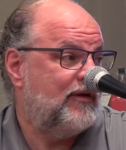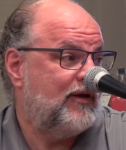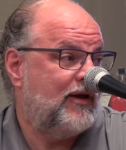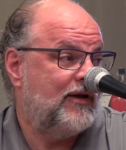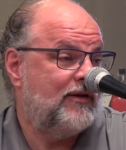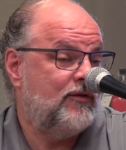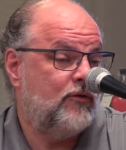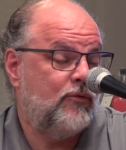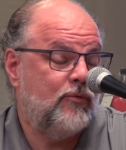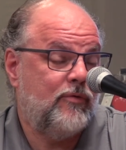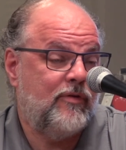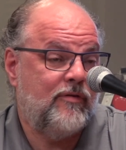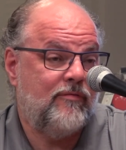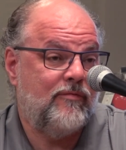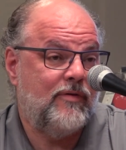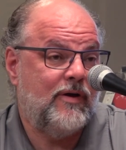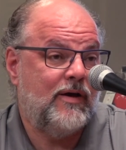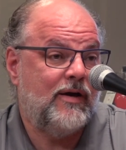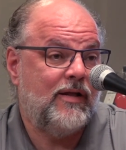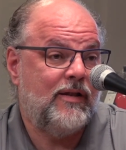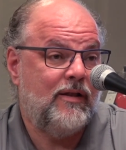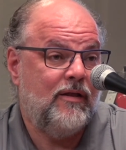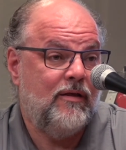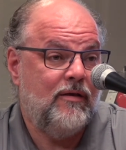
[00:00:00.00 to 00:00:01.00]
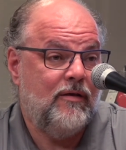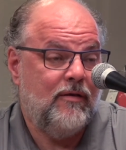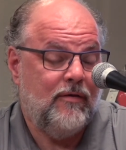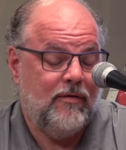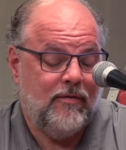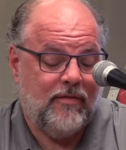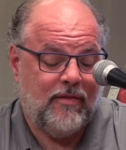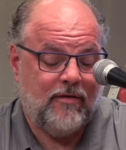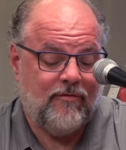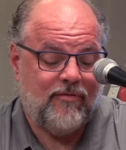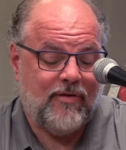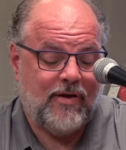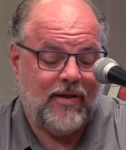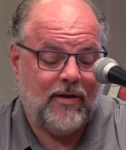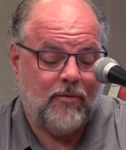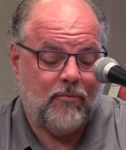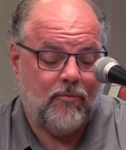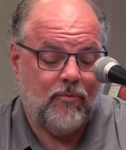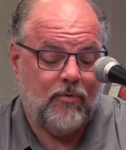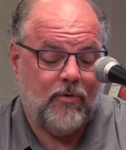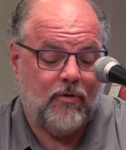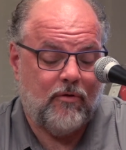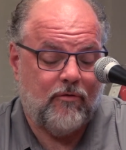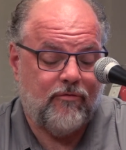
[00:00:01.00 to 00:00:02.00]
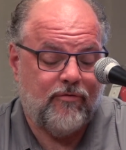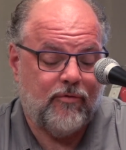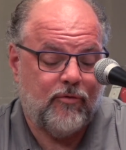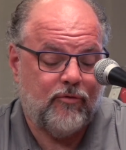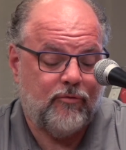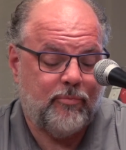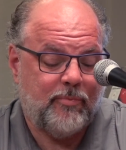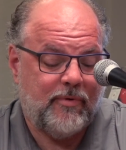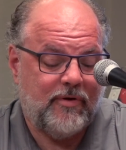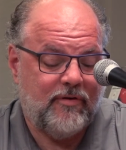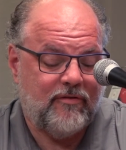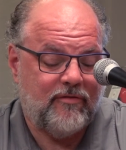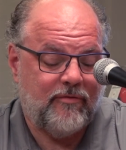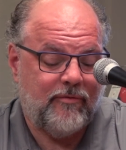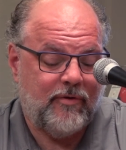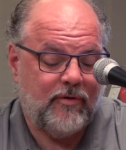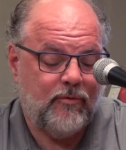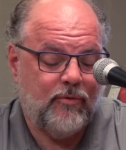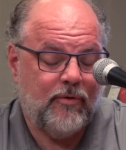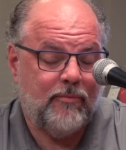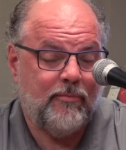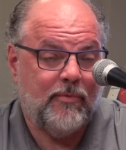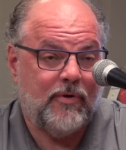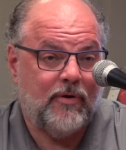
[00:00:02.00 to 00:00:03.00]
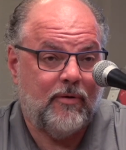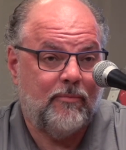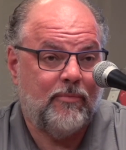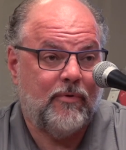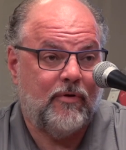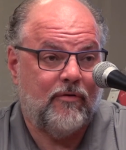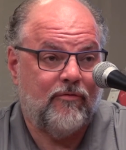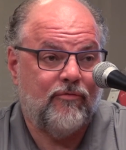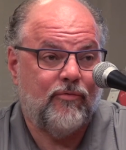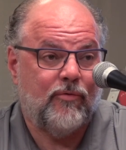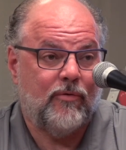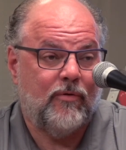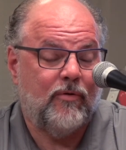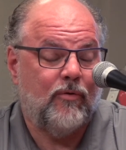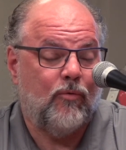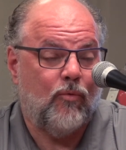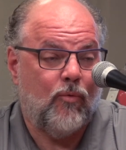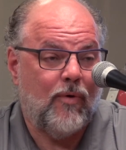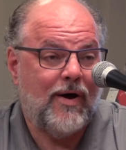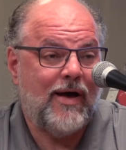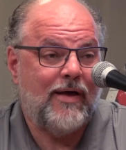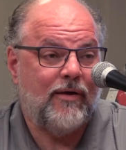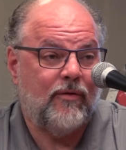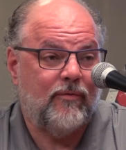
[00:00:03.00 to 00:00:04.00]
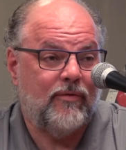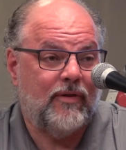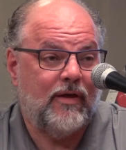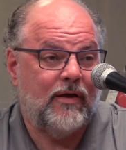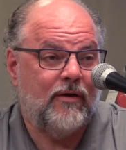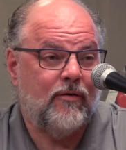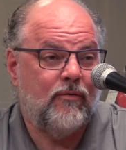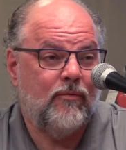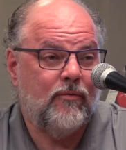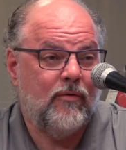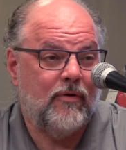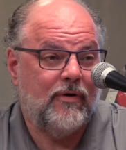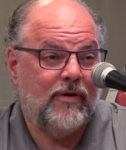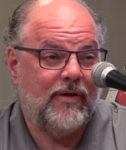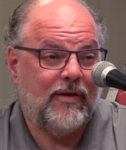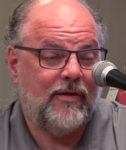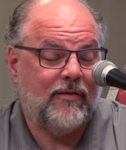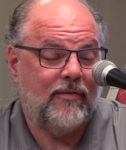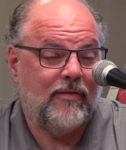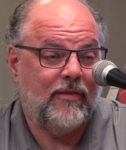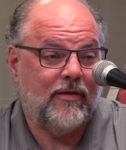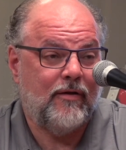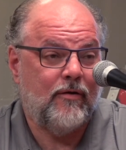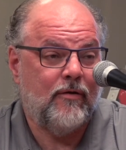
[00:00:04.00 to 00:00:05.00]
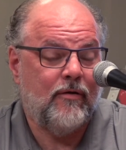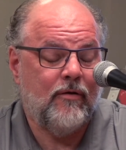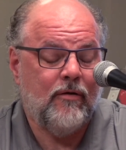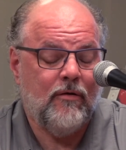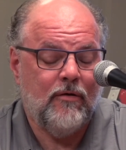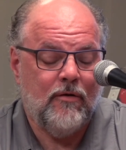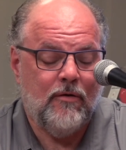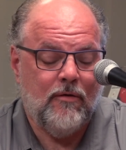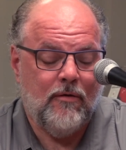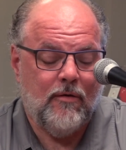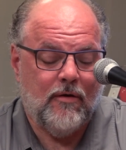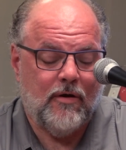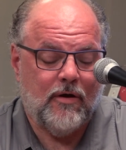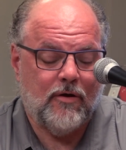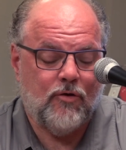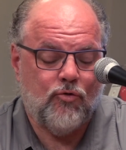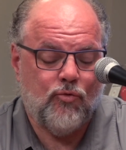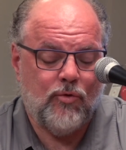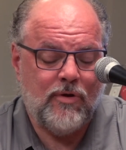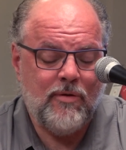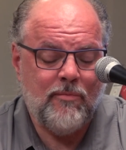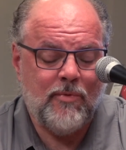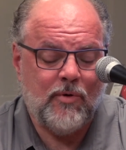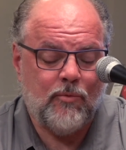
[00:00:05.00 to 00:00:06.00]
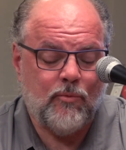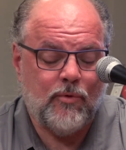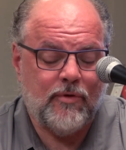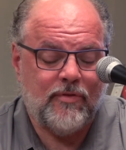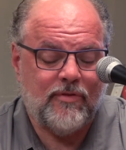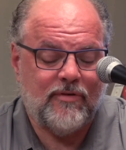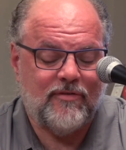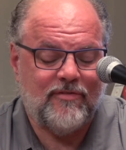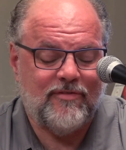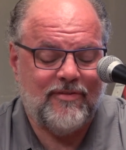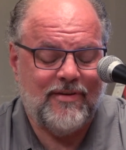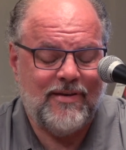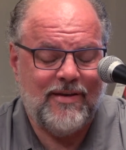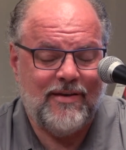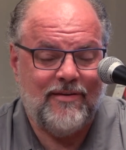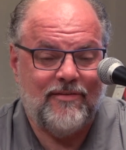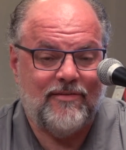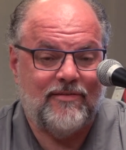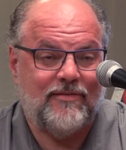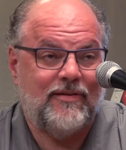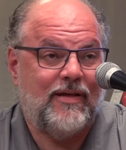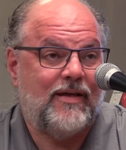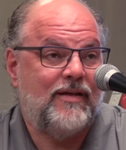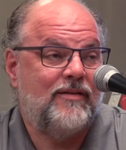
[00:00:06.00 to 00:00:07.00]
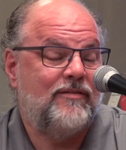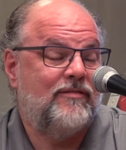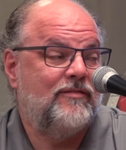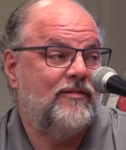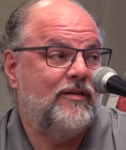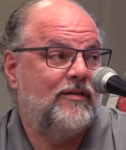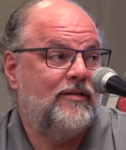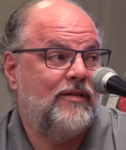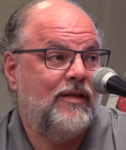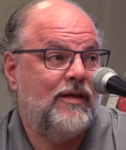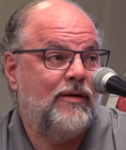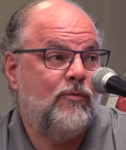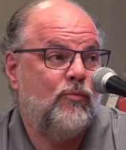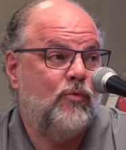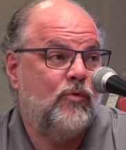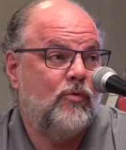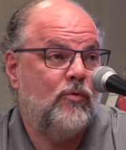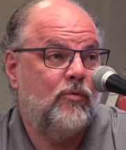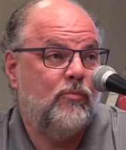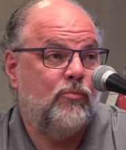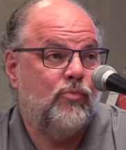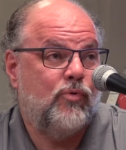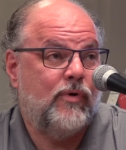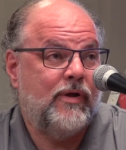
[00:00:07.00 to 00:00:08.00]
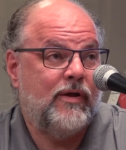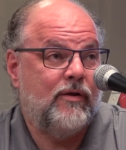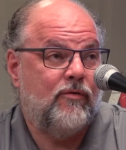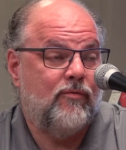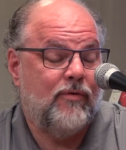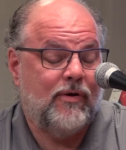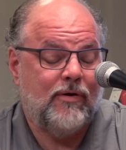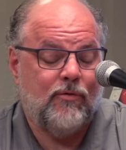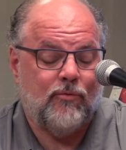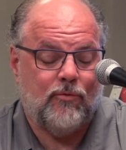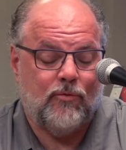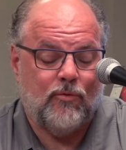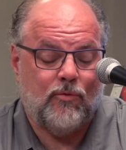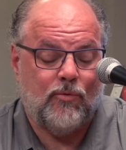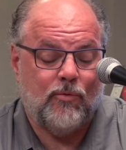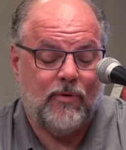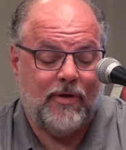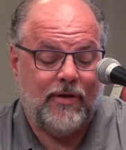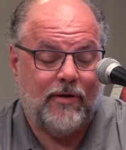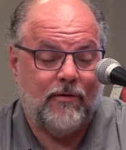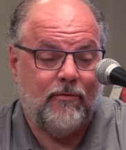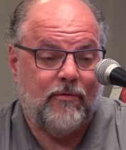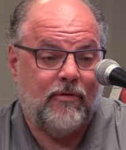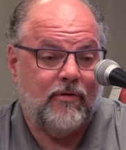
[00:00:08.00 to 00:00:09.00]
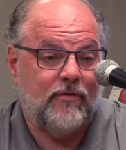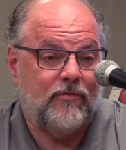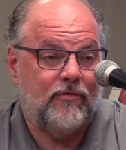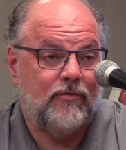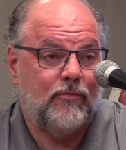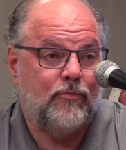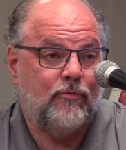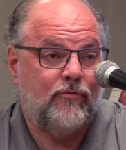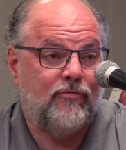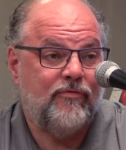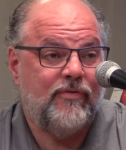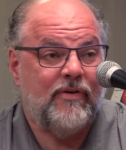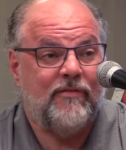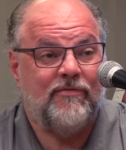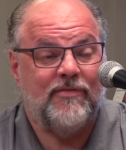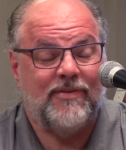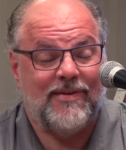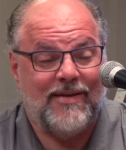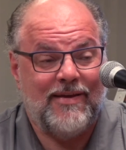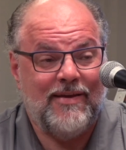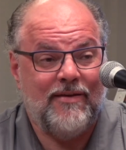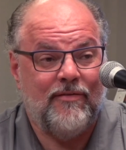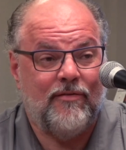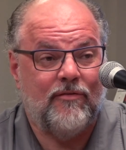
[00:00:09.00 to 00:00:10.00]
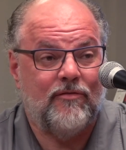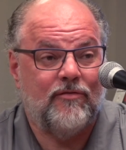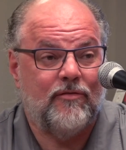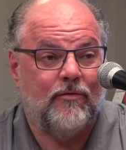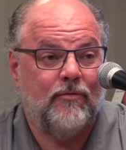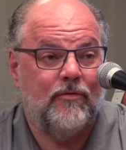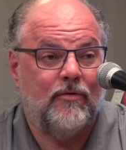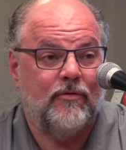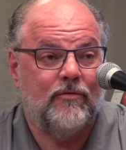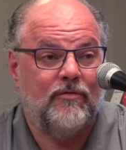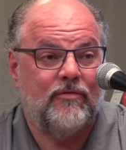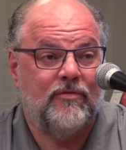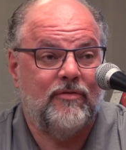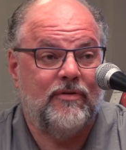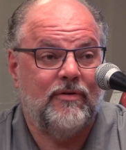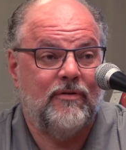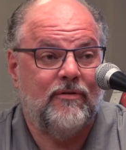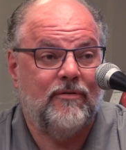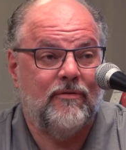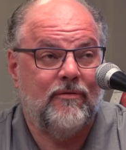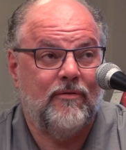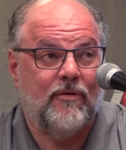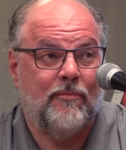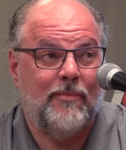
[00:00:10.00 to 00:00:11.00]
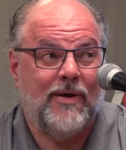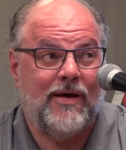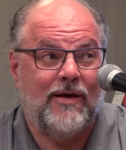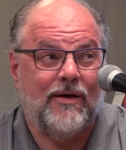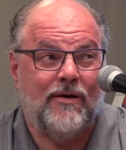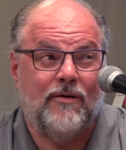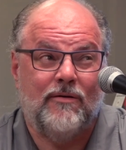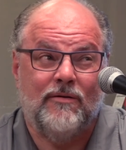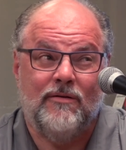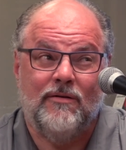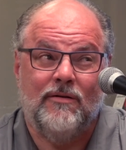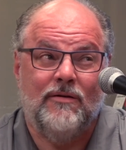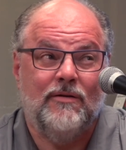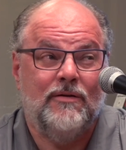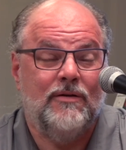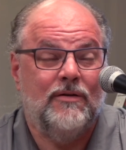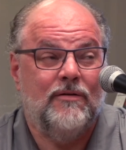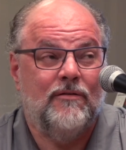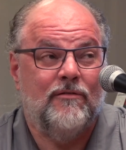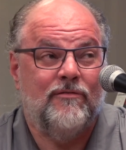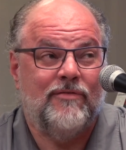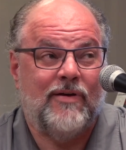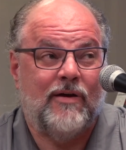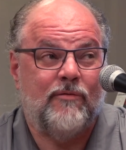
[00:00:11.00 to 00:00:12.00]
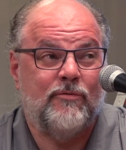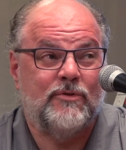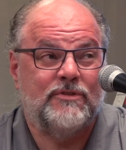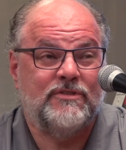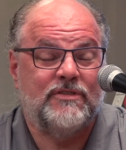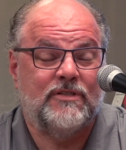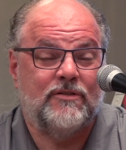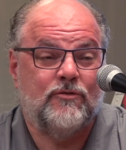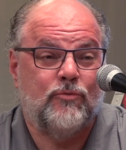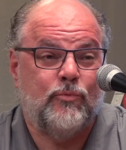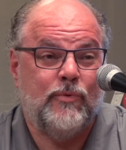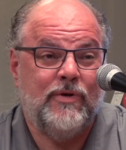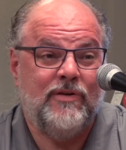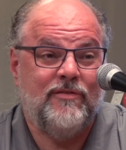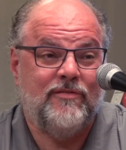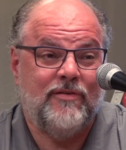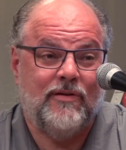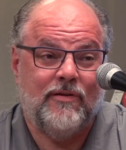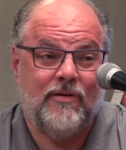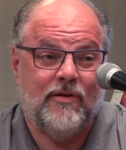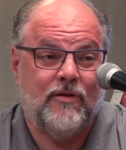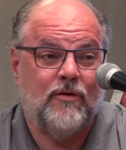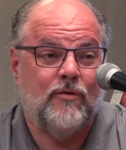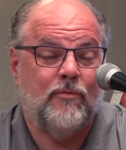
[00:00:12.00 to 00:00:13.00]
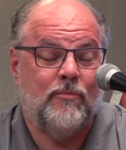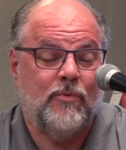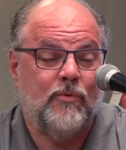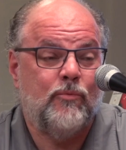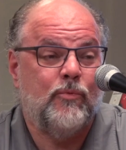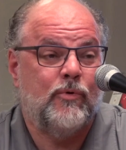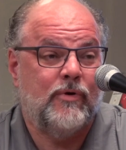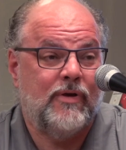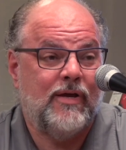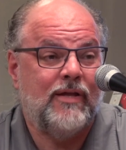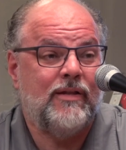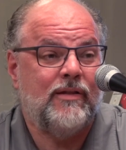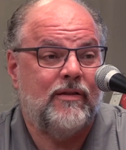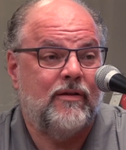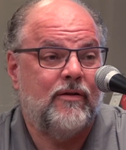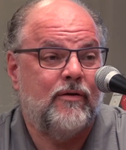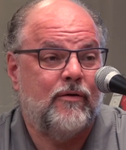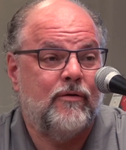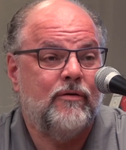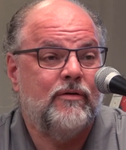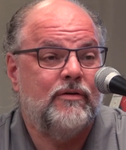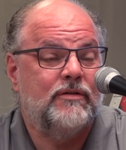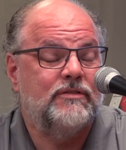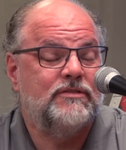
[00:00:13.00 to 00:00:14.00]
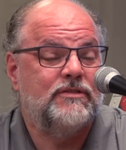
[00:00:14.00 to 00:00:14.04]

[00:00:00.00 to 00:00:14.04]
I know they've had their first piece of equipment up there for a little while now, and their agreement with the city states that they will break ground no later than June 15th, so there's still about 5 or 6 weeks in there, but we're getting there.